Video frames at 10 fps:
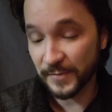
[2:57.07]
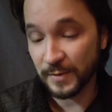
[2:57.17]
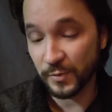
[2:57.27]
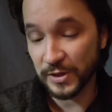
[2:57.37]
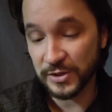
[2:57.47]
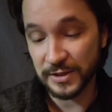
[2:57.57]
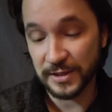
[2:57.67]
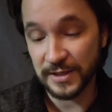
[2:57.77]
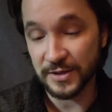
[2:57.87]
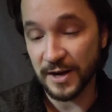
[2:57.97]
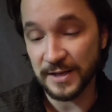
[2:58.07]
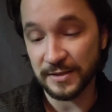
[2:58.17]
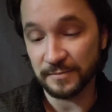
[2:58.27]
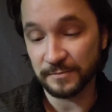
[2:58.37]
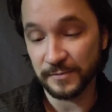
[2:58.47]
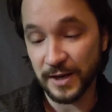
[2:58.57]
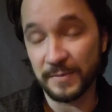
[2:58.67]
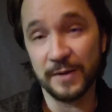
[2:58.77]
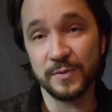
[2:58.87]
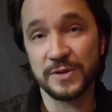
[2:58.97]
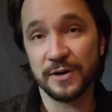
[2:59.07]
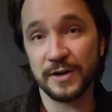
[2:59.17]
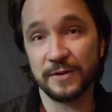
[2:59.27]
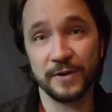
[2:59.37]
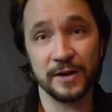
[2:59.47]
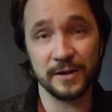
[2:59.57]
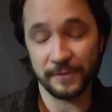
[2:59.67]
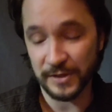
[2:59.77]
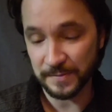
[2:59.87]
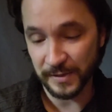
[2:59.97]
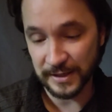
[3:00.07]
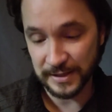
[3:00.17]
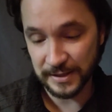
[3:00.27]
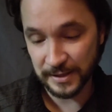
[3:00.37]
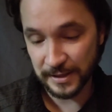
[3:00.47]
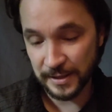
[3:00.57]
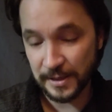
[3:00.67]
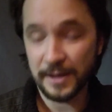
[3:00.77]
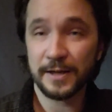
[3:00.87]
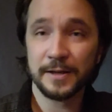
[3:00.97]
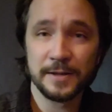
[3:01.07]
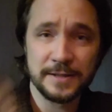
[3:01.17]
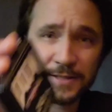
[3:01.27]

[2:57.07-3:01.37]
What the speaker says: which is awesome. I mean, it was already rare in the first place. This